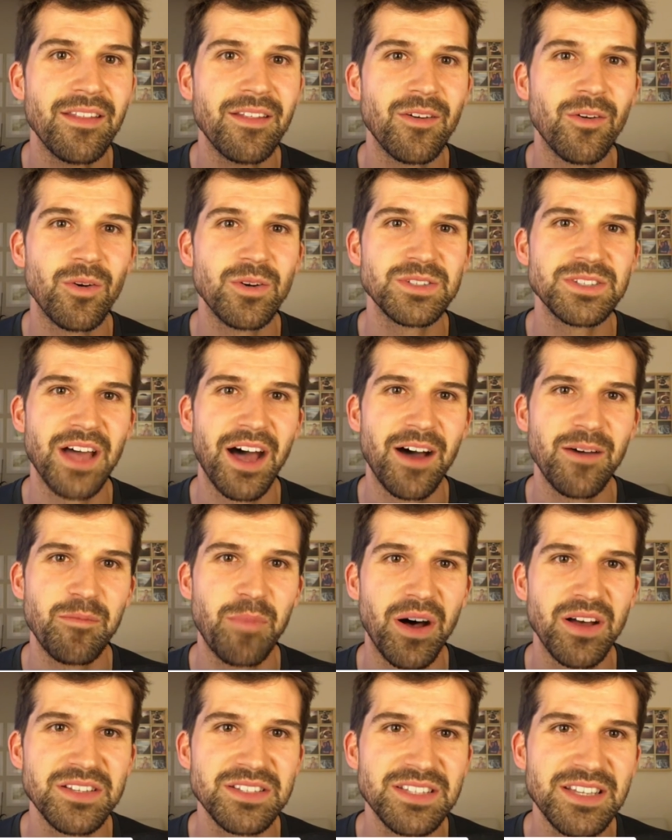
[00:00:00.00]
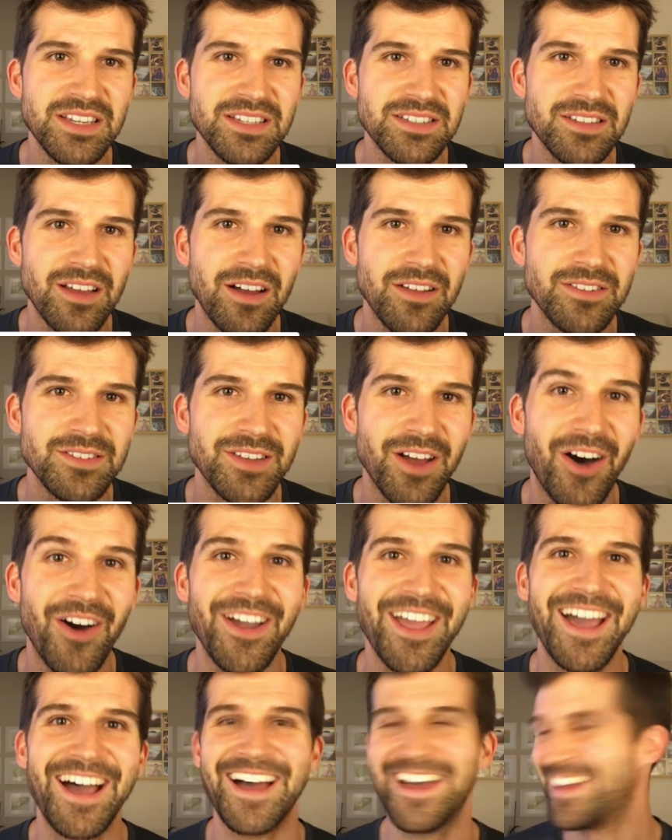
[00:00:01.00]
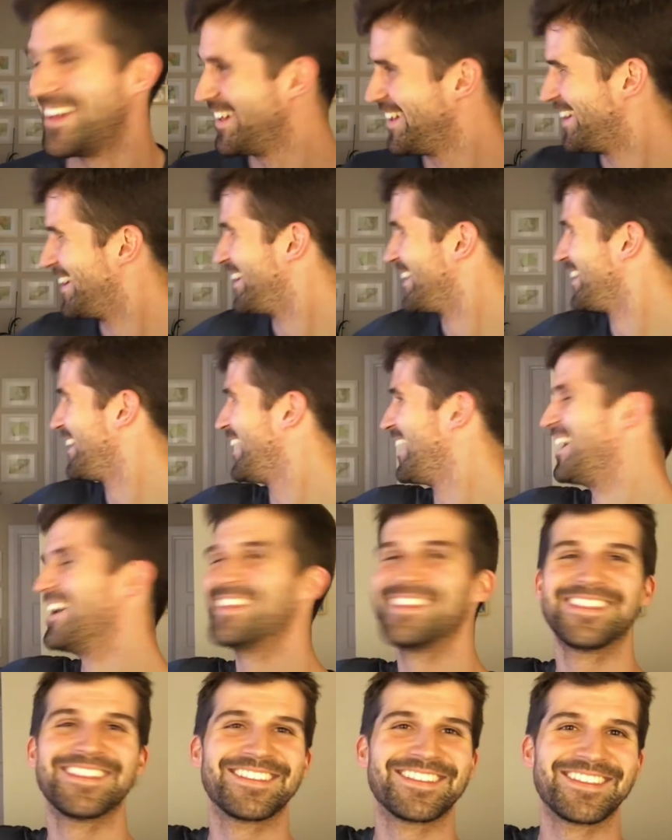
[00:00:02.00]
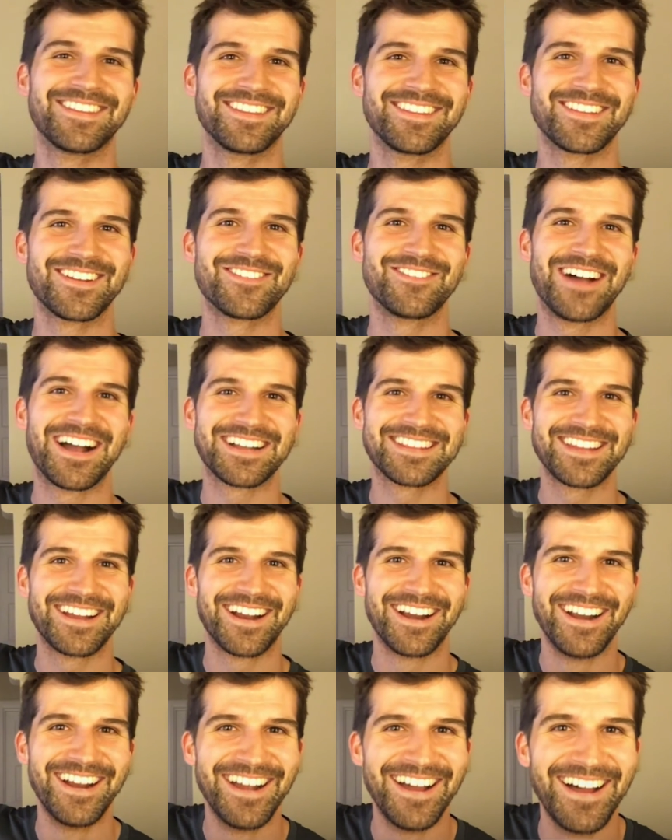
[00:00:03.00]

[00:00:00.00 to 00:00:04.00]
was it? Ball sticks? Oh yeah, they're back there.